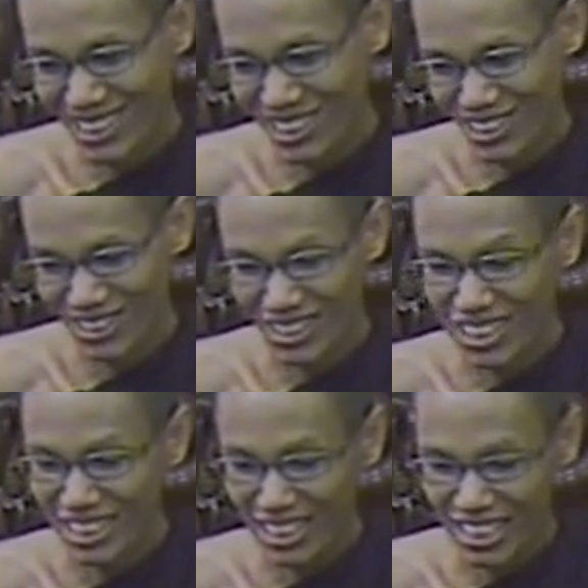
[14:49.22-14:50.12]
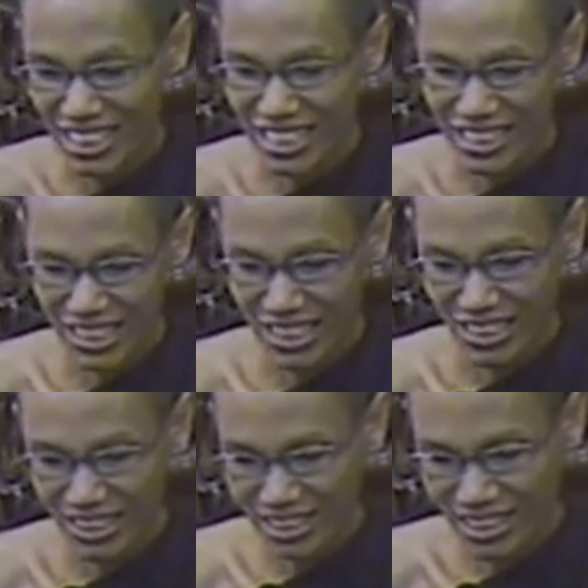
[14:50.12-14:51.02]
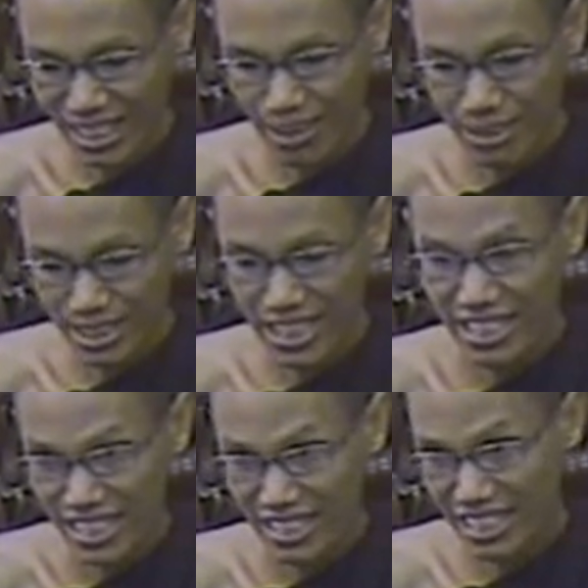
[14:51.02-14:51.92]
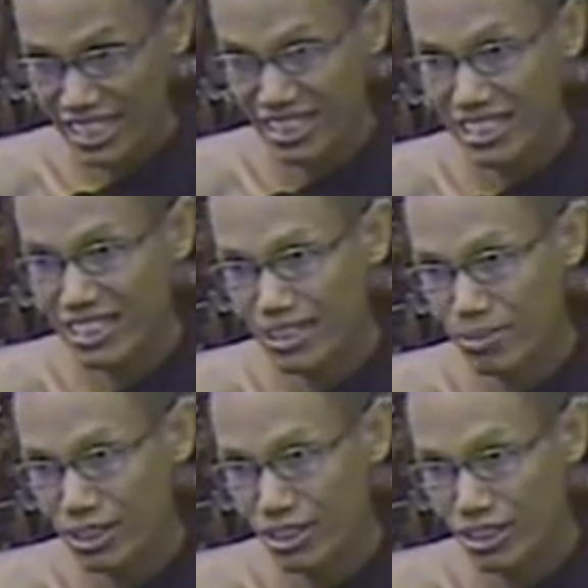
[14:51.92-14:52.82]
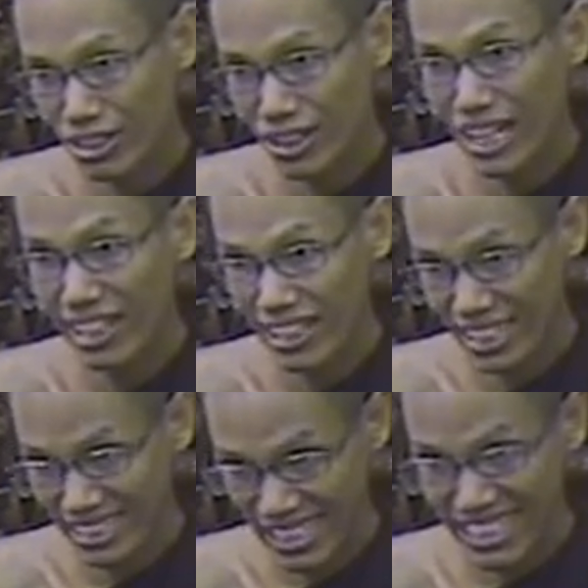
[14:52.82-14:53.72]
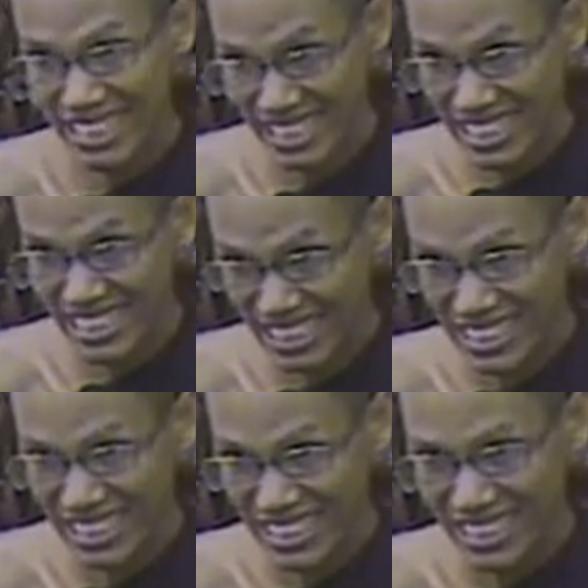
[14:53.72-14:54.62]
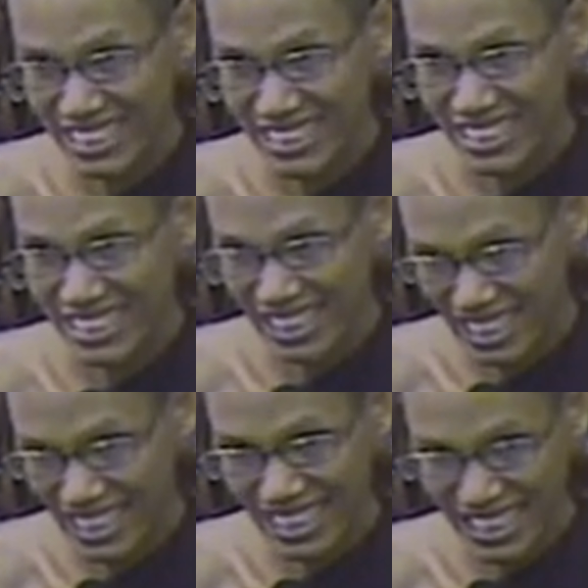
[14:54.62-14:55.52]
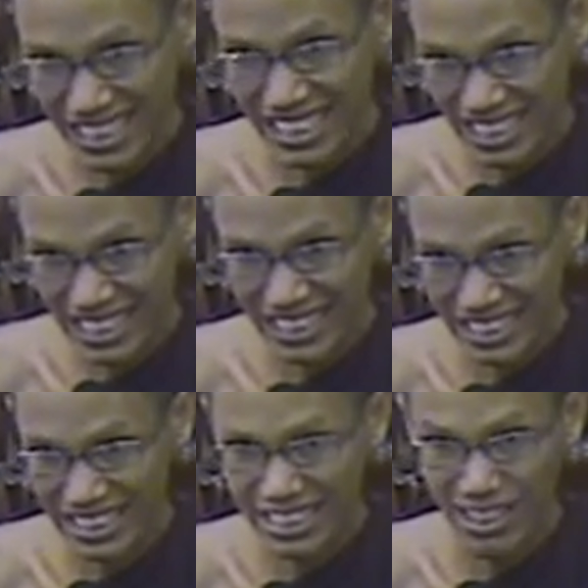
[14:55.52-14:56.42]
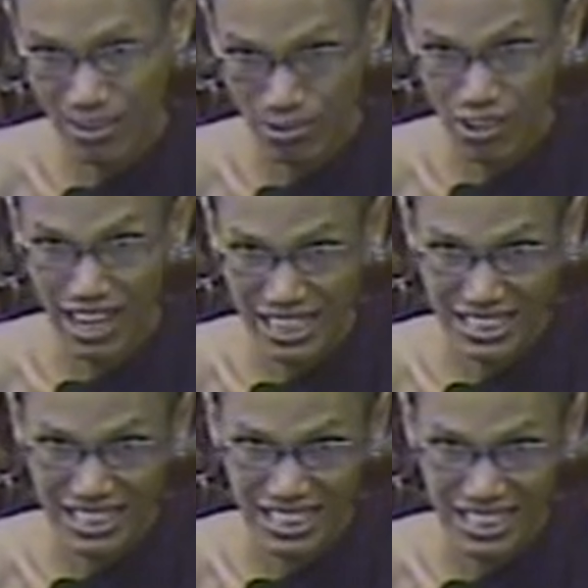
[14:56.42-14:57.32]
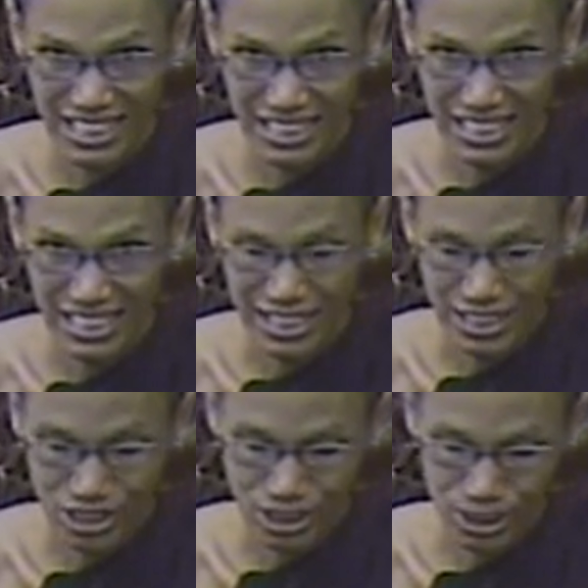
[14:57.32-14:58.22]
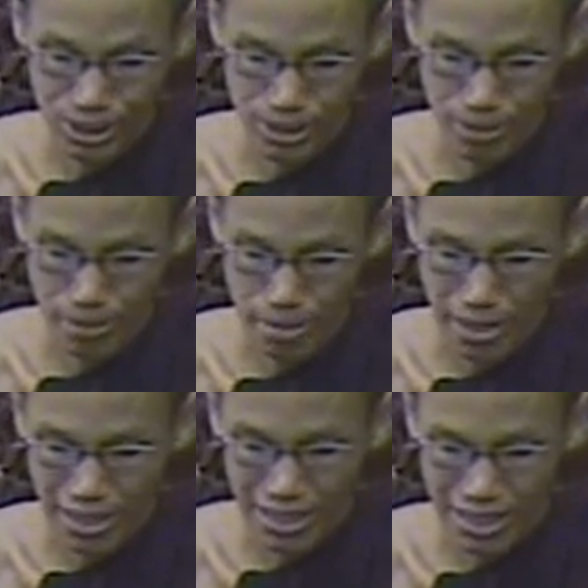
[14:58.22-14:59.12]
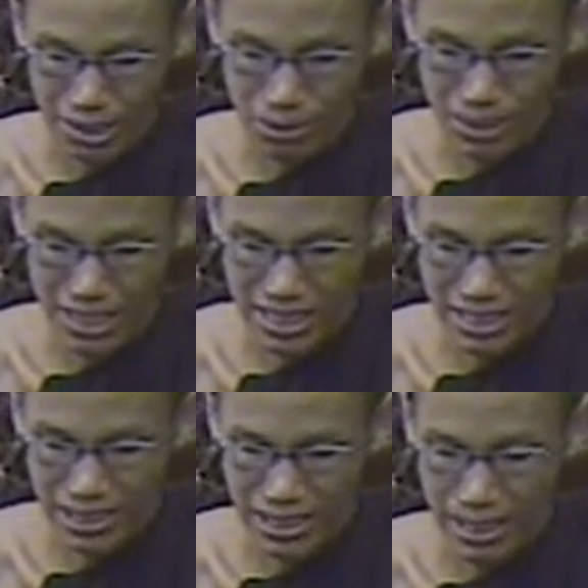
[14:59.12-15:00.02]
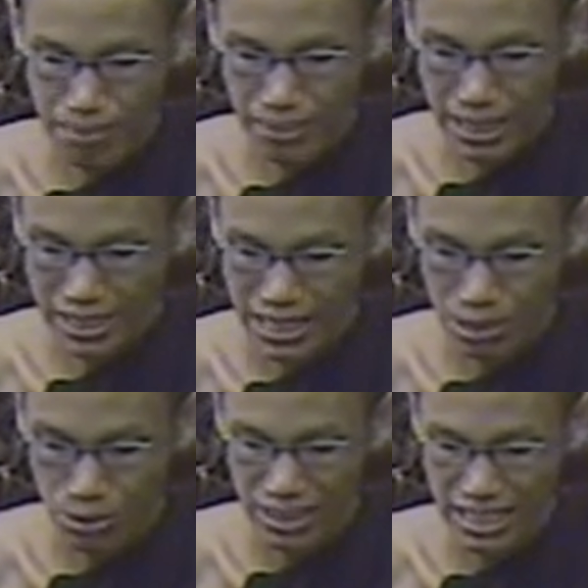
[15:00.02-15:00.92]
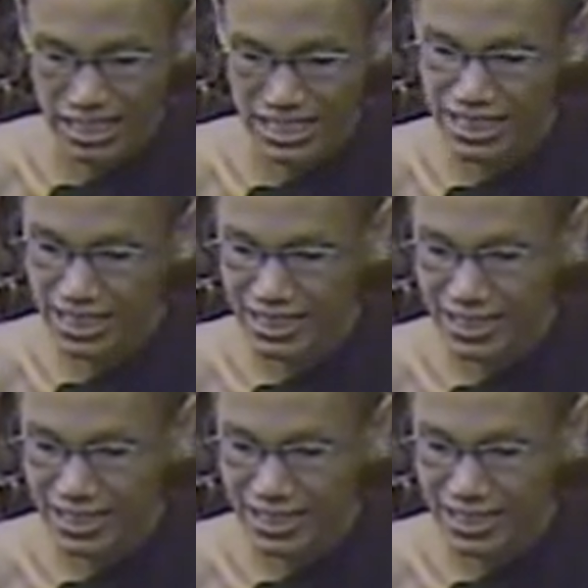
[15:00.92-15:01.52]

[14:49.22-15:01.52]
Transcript: So uh, his, uh, his abstinence is, is because of undertaking. Undertaking, he avoid. So another one is a sambhata virati.